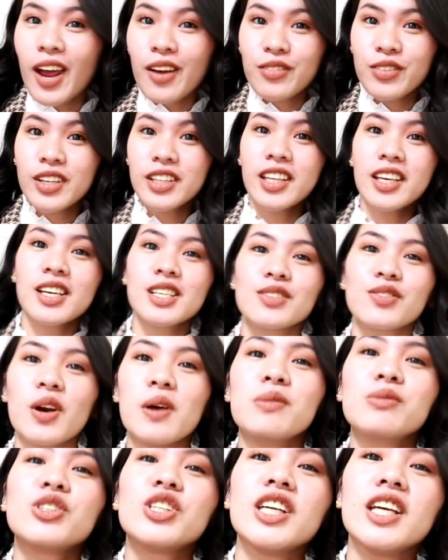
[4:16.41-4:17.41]
Everything is
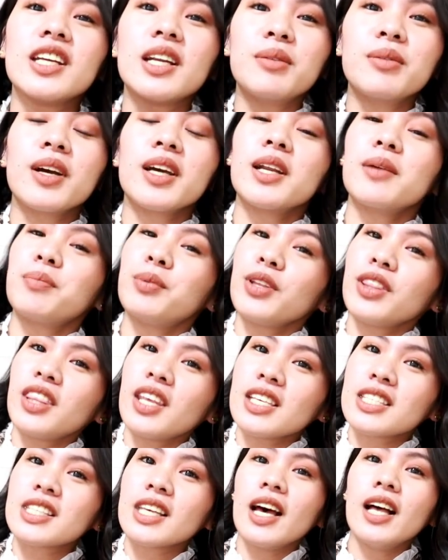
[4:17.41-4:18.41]
from SHEIN. I'm gonna
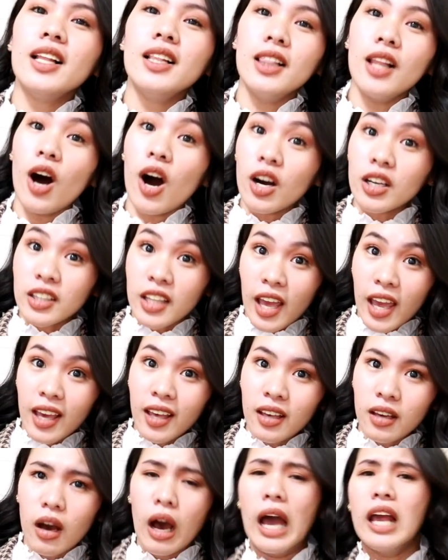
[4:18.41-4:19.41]
put this long
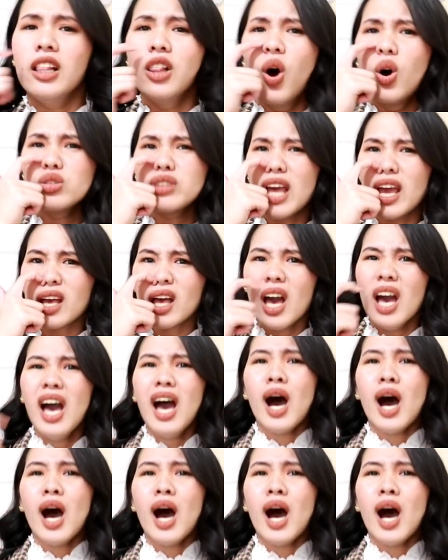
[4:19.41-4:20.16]
neck. Ay, long neck.